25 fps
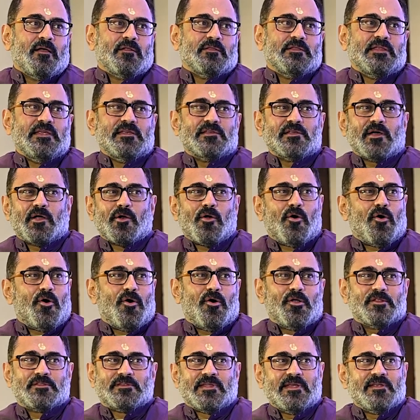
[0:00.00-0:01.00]
These are
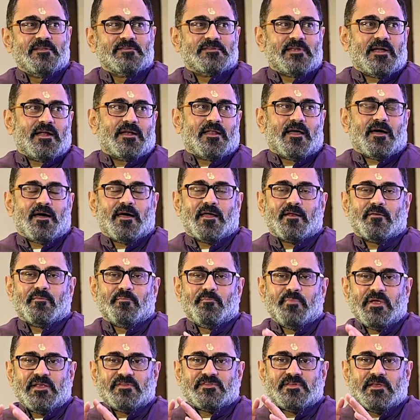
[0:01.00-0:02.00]
all things that are
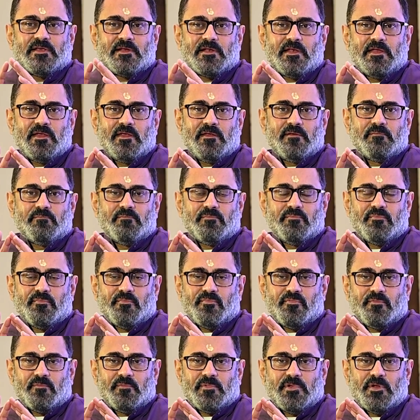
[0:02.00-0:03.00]
basically,
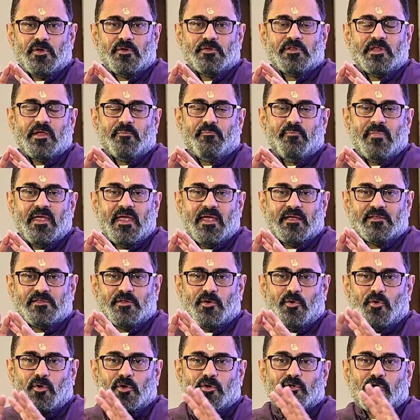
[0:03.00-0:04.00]
you know, they make
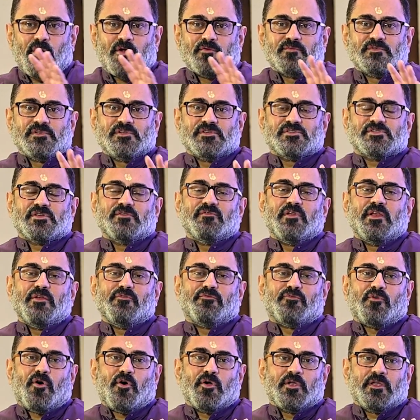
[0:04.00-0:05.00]
the whole conversation very
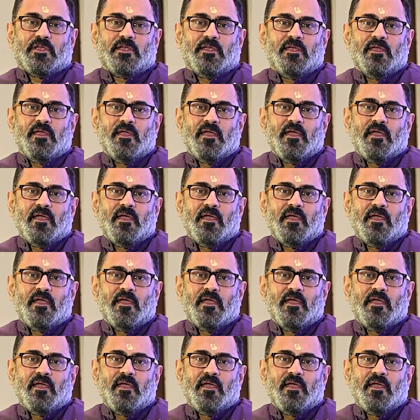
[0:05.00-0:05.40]
foggy